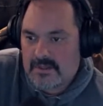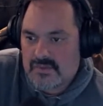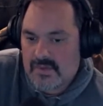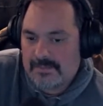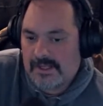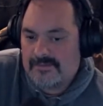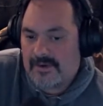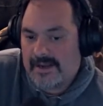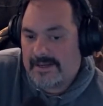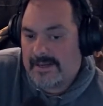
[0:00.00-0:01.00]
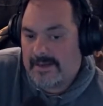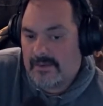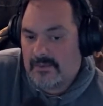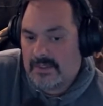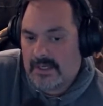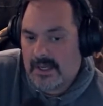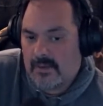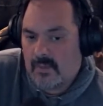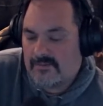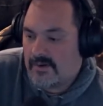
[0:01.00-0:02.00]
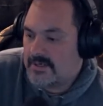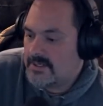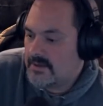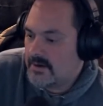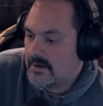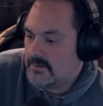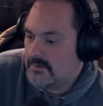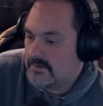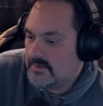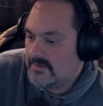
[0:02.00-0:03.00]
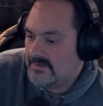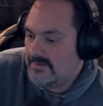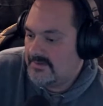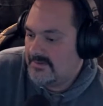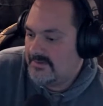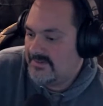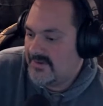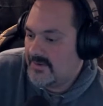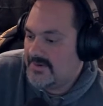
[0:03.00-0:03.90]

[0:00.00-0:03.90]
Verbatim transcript: so I believe right now um, we've already done our no